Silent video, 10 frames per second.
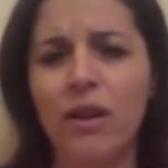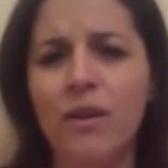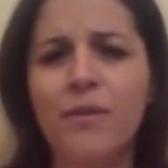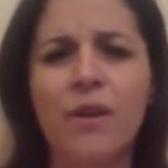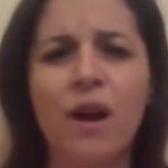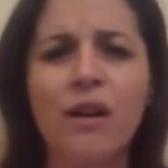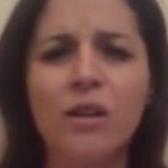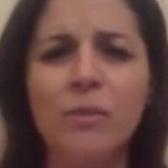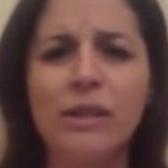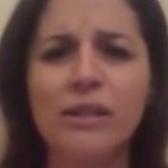Their
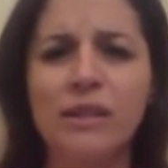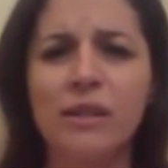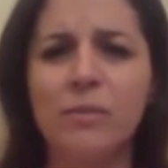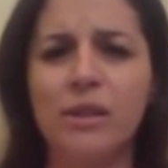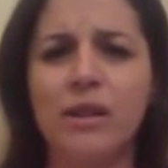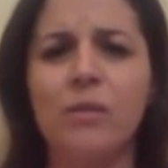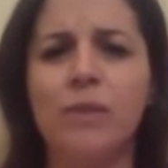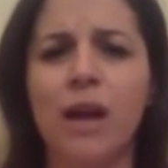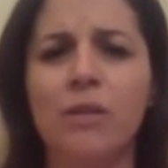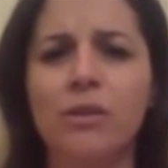argument seems to come
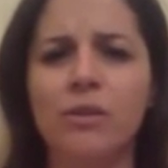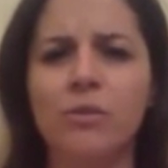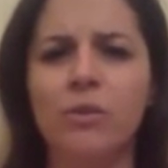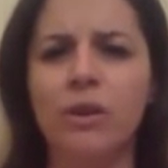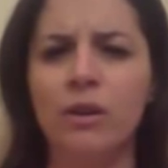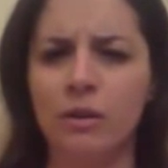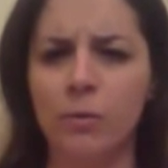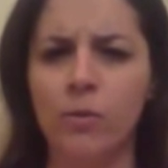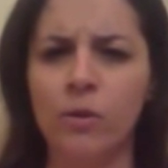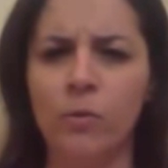down to,
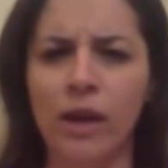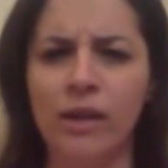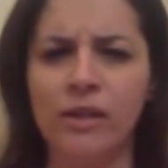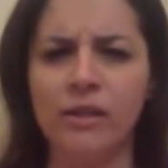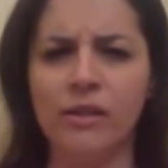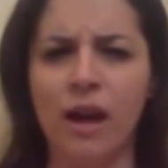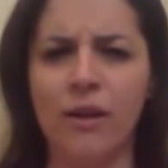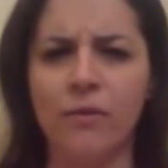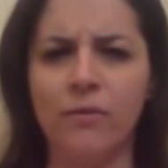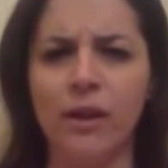we wait and
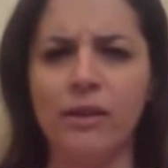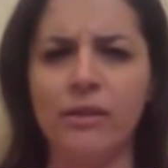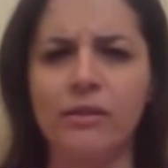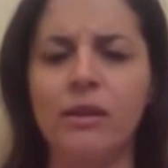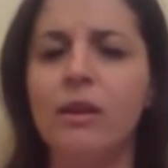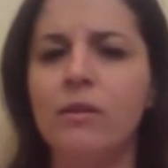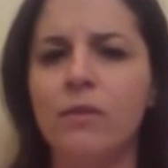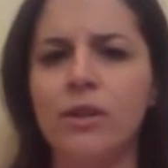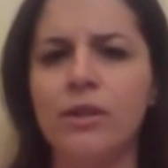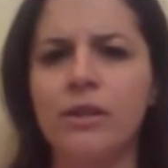sacrifice,
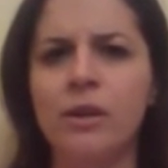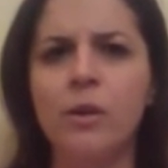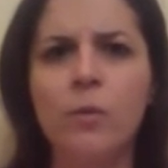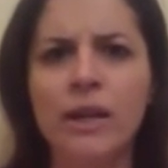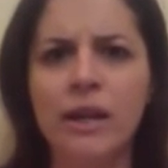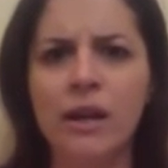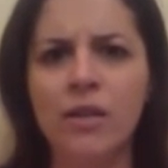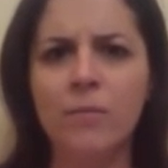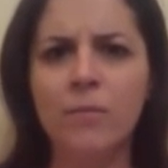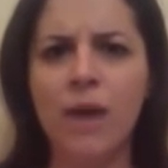versus, we kill
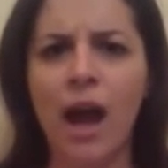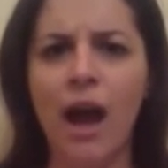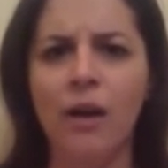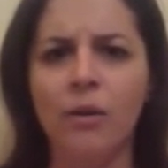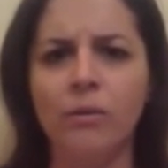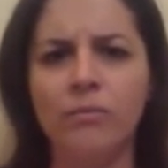them now!